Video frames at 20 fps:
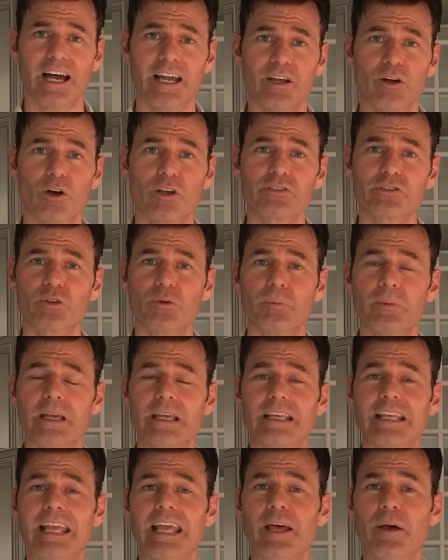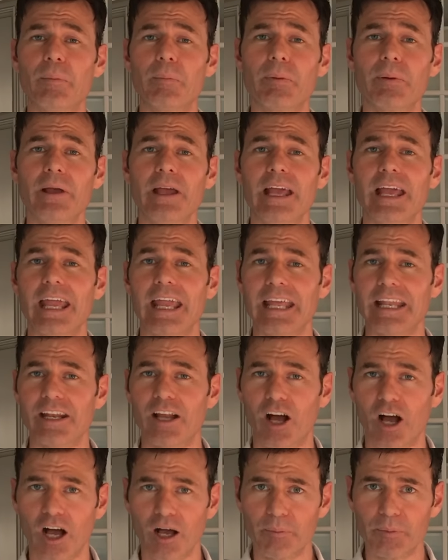I also make hemp
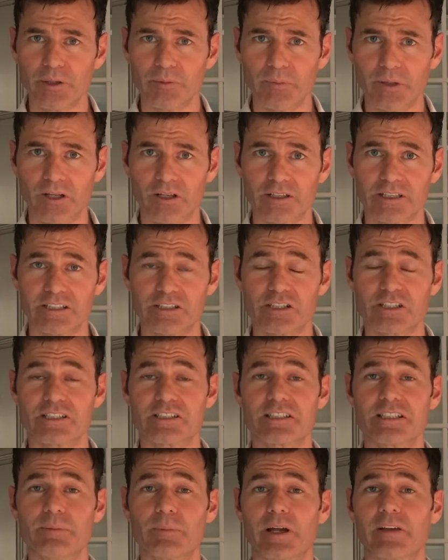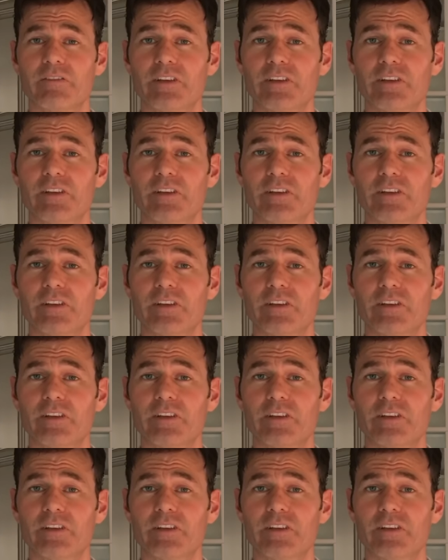and almond milk, and you can see my